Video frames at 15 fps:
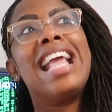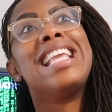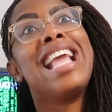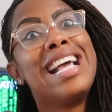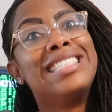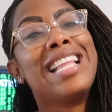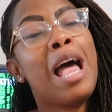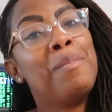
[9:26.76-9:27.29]

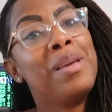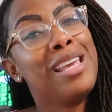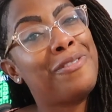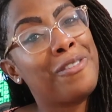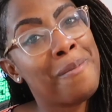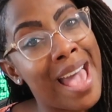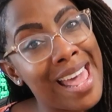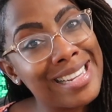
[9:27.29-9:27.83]
yes, I'm an
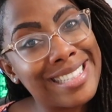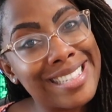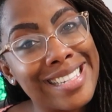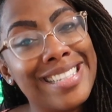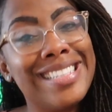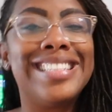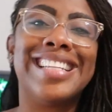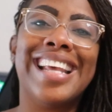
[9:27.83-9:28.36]

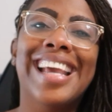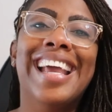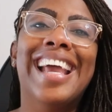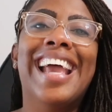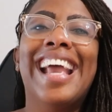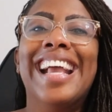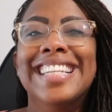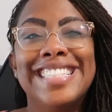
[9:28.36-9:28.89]

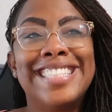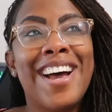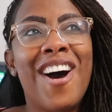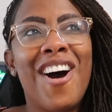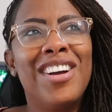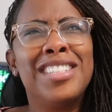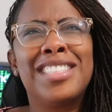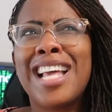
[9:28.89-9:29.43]
informaticist.
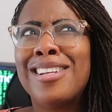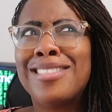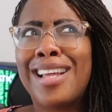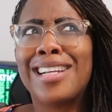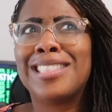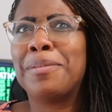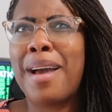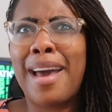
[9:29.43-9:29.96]
So it sounds
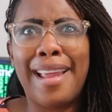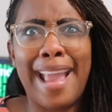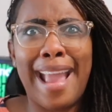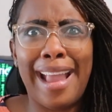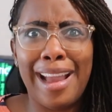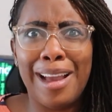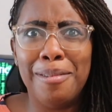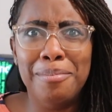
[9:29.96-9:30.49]
like some kind of
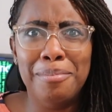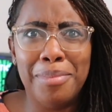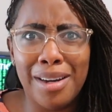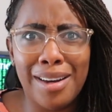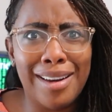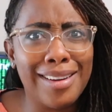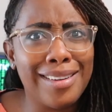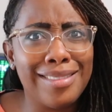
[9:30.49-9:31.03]
ant
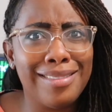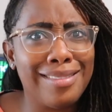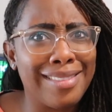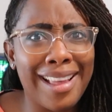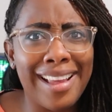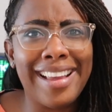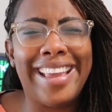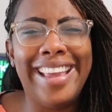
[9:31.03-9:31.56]
bug
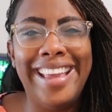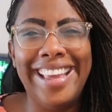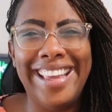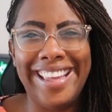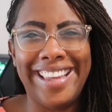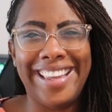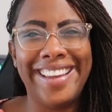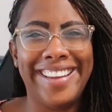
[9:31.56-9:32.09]

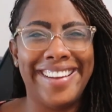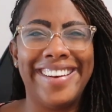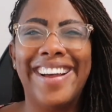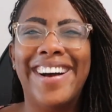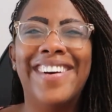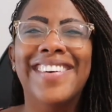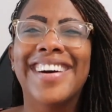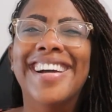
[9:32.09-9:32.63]
thing, you
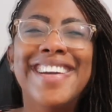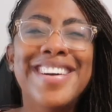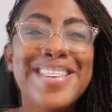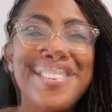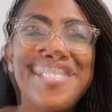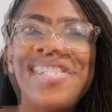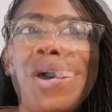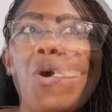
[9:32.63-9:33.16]
know?
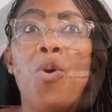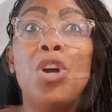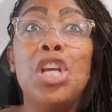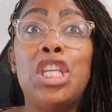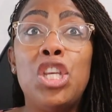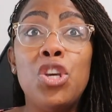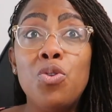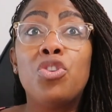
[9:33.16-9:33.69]

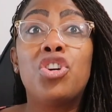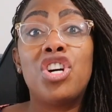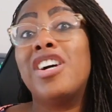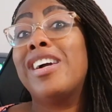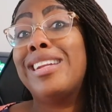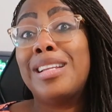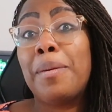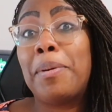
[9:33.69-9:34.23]
So you
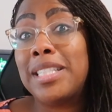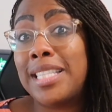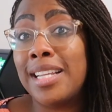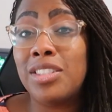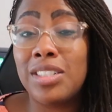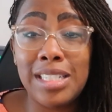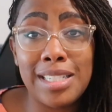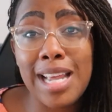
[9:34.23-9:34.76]
could
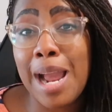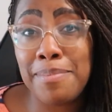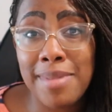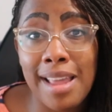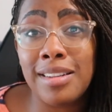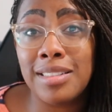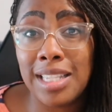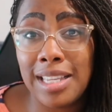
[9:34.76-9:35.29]
potentially type
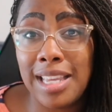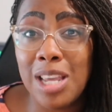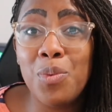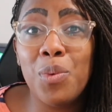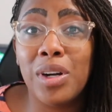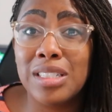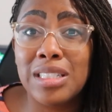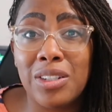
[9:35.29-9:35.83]
that into
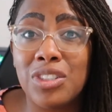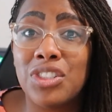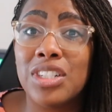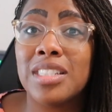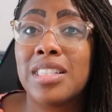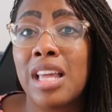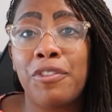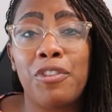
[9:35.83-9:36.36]
keyword
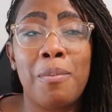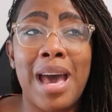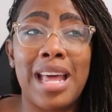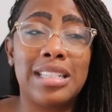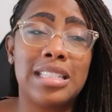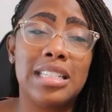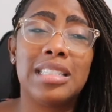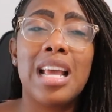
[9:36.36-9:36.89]
searches,
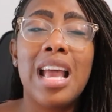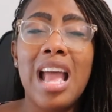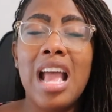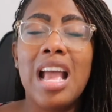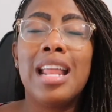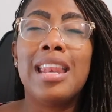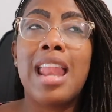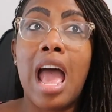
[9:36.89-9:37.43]
informatics.
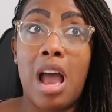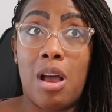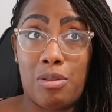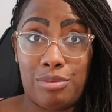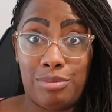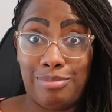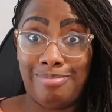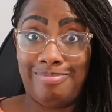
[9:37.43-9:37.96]
Now,
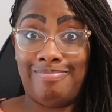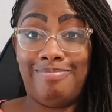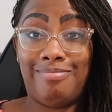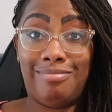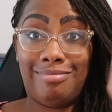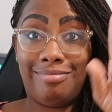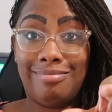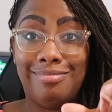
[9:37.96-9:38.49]

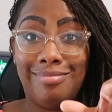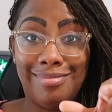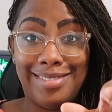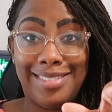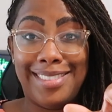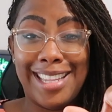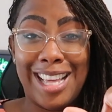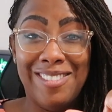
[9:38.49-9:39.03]

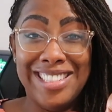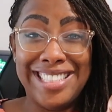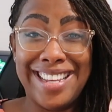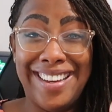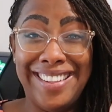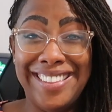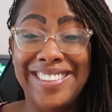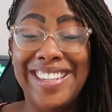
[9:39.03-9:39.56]
let me
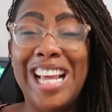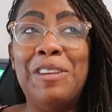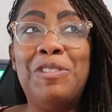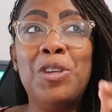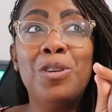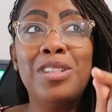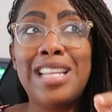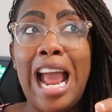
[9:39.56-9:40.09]
tell you, if
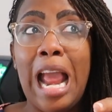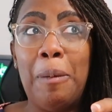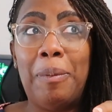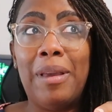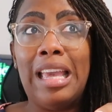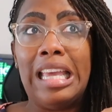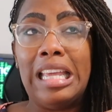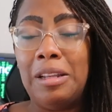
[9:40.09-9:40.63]
you type
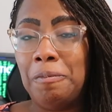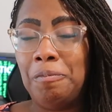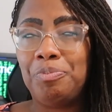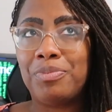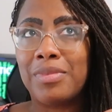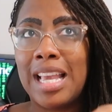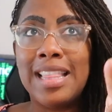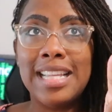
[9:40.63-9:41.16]
in,
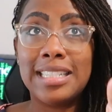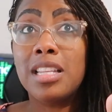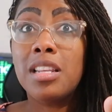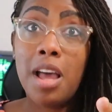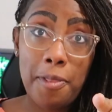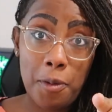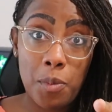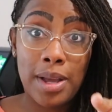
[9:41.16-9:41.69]
and this is
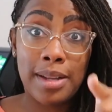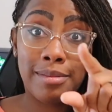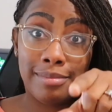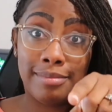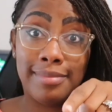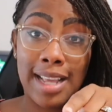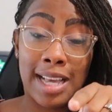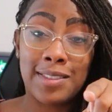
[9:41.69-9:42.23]
another one,
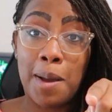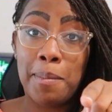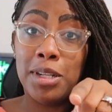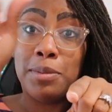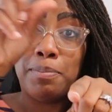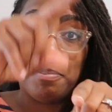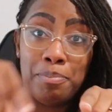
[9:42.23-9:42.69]
I'm gonna